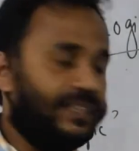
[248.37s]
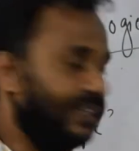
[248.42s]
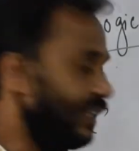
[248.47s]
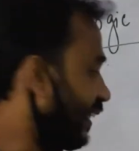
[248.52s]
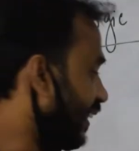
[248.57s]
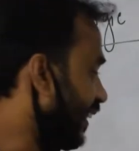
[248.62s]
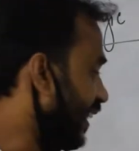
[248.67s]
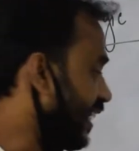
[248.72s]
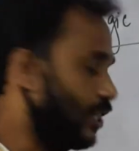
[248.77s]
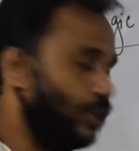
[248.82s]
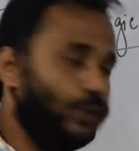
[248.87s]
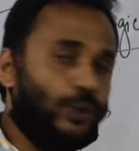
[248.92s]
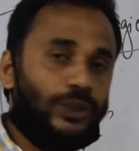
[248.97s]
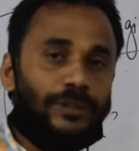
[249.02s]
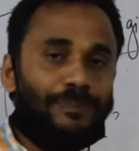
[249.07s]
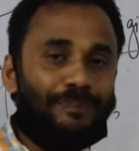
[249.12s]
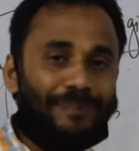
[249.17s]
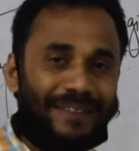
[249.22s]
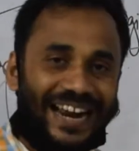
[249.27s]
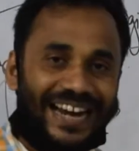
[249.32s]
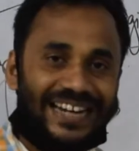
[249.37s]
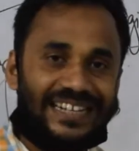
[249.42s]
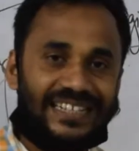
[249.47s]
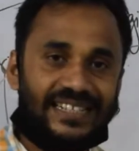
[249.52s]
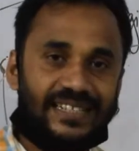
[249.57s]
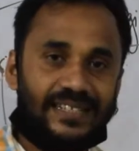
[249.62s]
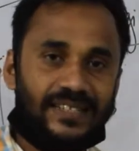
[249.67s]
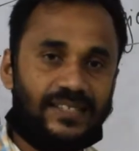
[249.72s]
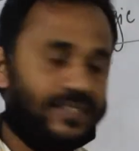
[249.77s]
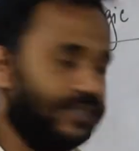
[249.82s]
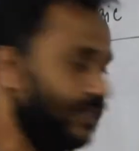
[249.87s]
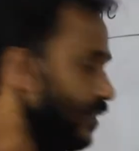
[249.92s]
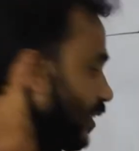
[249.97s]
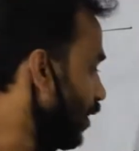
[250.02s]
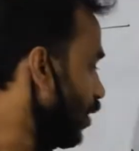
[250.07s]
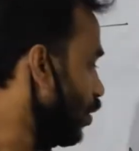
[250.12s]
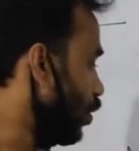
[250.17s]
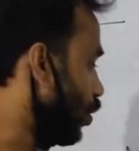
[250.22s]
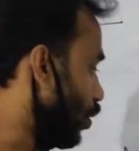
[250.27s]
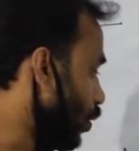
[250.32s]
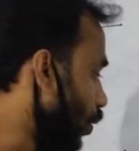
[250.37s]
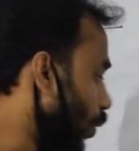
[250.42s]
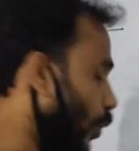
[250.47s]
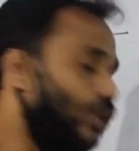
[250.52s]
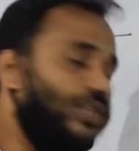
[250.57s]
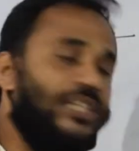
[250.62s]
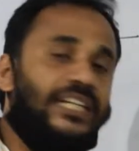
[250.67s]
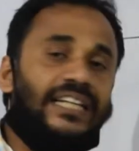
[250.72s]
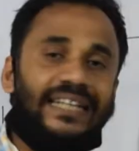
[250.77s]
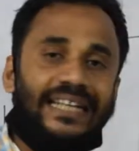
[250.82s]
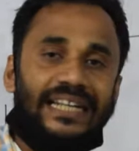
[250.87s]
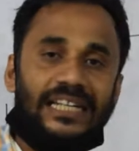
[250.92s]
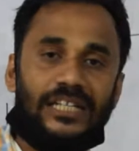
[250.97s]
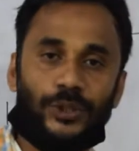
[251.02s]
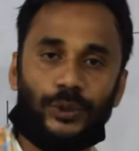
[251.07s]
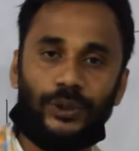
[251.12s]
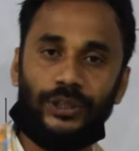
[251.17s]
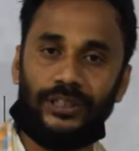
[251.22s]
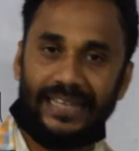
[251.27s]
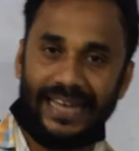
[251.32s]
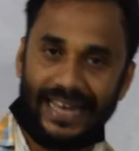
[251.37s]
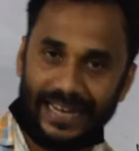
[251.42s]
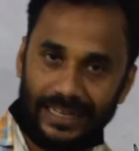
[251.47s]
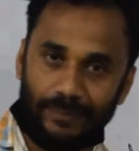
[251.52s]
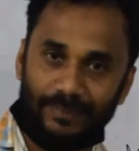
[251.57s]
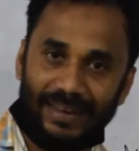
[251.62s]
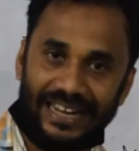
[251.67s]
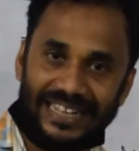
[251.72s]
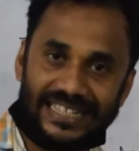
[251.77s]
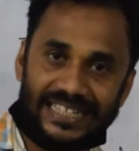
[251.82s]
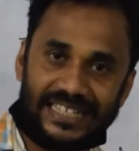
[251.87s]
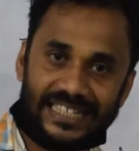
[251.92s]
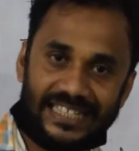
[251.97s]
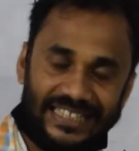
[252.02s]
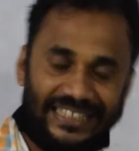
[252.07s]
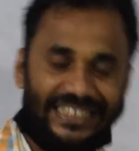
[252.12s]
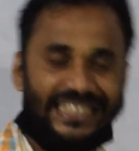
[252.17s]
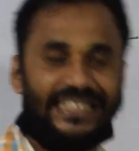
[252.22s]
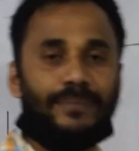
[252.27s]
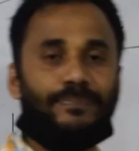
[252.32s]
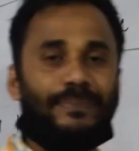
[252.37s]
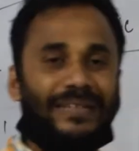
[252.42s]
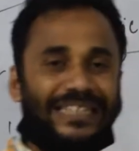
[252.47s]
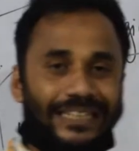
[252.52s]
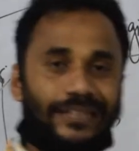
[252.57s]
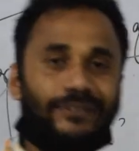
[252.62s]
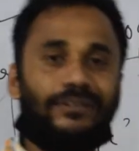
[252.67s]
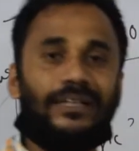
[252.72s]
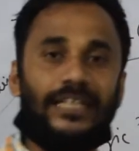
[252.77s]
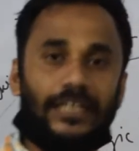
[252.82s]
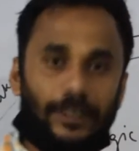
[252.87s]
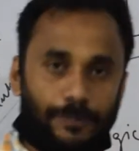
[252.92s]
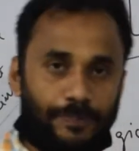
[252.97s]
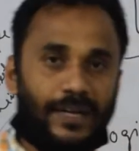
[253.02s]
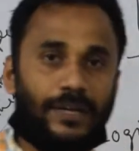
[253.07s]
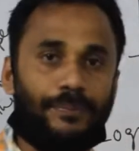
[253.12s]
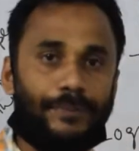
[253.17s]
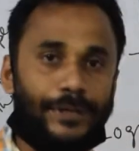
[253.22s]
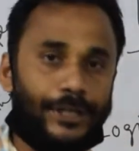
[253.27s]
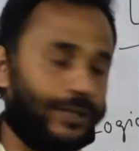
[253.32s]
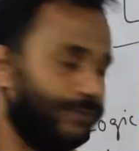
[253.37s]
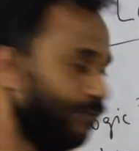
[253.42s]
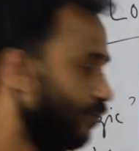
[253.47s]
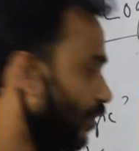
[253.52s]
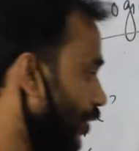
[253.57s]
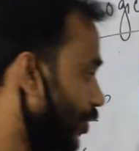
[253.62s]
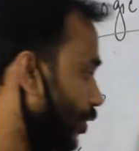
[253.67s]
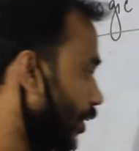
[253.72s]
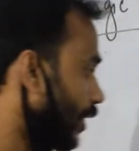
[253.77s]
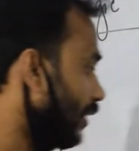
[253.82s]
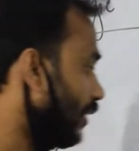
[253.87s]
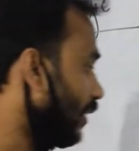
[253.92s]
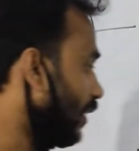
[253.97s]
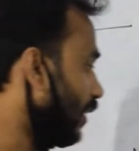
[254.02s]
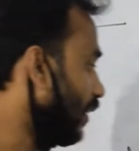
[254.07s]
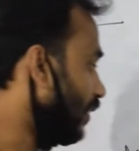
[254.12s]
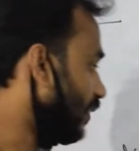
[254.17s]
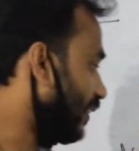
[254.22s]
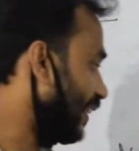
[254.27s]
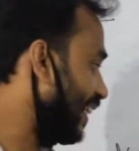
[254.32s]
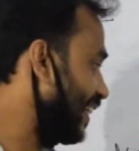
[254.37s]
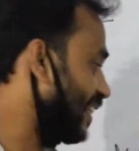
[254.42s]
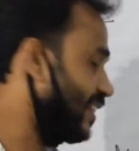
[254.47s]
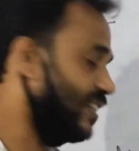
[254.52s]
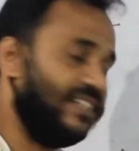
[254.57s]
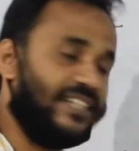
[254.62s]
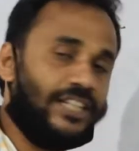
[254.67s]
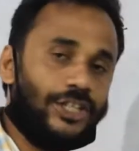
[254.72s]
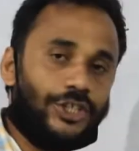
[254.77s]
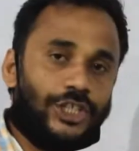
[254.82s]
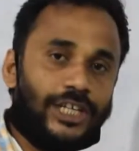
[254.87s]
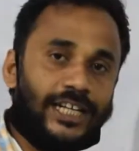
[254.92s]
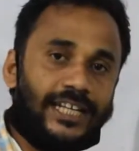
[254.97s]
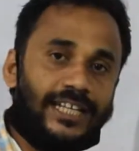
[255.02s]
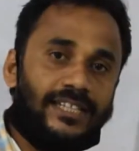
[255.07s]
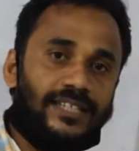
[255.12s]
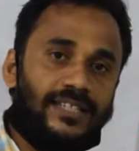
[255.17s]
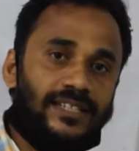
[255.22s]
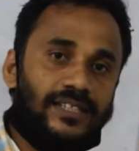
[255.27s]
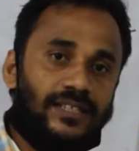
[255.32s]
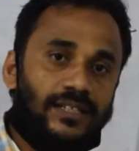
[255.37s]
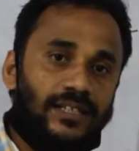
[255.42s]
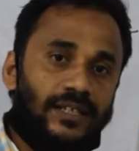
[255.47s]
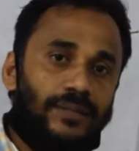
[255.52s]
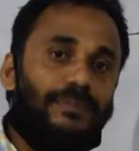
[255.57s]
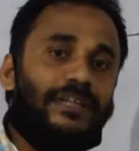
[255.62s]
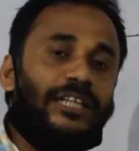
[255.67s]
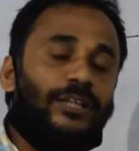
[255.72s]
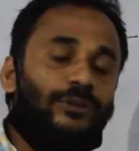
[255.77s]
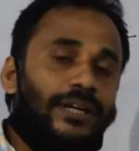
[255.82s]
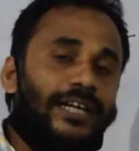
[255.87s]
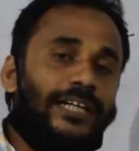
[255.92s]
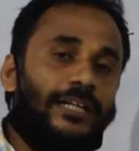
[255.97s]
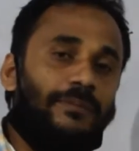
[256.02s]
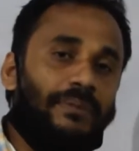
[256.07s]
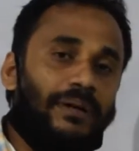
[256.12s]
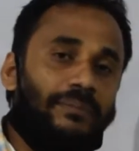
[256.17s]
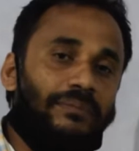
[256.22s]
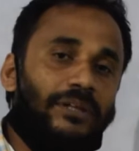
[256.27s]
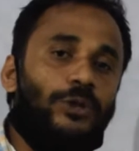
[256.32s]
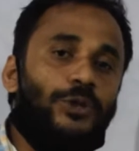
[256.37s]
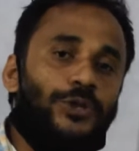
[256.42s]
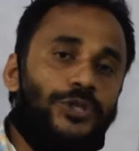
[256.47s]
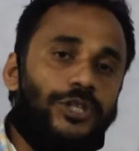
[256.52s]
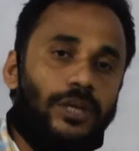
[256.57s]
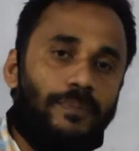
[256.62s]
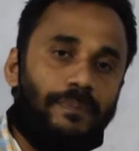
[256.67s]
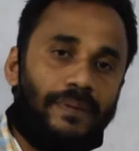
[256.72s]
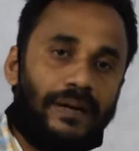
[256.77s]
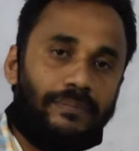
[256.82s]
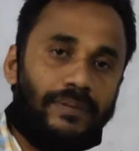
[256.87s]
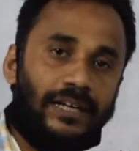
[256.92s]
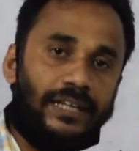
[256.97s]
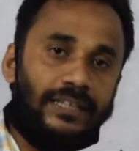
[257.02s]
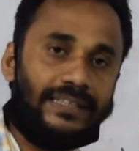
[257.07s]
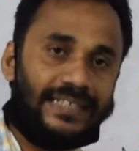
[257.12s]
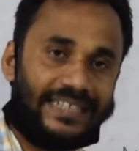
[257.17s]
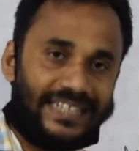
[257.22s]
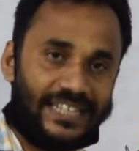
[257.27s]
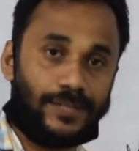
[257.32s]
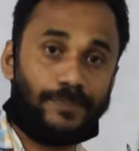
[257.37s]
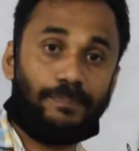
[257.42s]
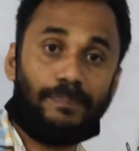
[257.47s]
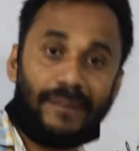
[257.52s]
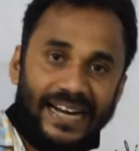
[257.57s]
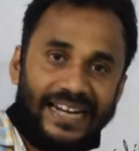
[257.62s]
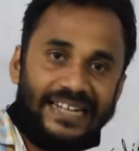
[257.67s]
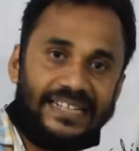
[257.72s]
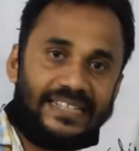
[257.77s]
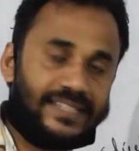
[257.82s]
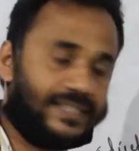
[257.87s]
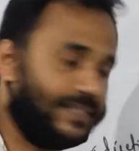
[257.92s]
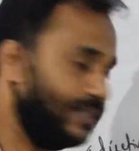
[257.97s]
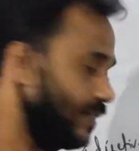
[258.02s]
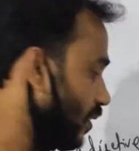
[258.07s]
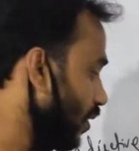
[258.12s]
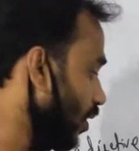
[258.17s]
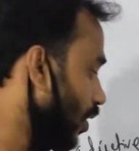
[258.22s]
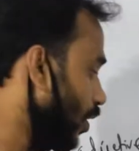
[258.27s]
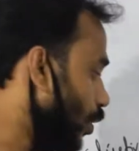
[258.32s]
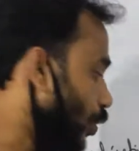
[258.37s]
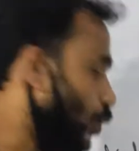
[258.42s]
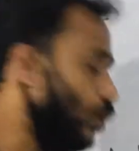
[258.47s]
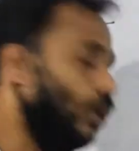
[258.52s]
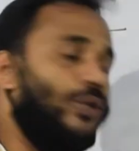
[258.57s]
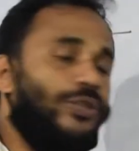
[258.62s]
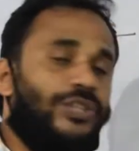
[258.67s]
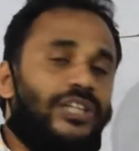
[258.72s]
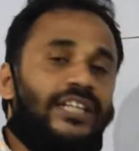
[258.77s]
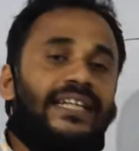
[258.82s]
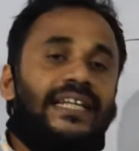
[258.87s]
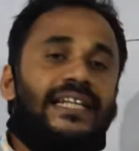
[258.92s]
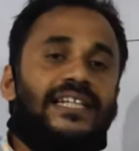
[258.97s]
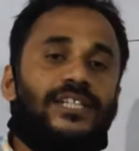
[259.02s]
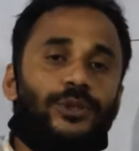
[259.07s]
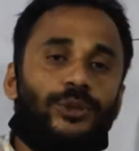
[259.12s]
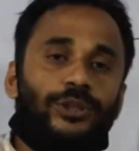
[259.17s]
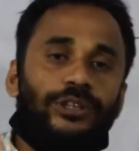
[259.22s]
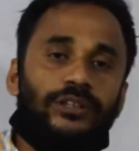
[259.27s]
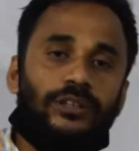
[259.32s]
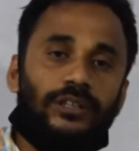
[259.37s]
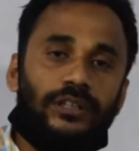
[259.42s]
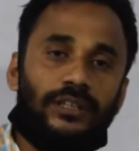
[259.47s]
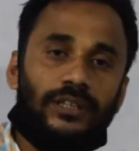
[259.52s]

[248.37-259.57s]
deals with plants, zoology deals with animals, that is a particular department of nature. That is, nature is particular department. Which department? That is plants. Zoology deals with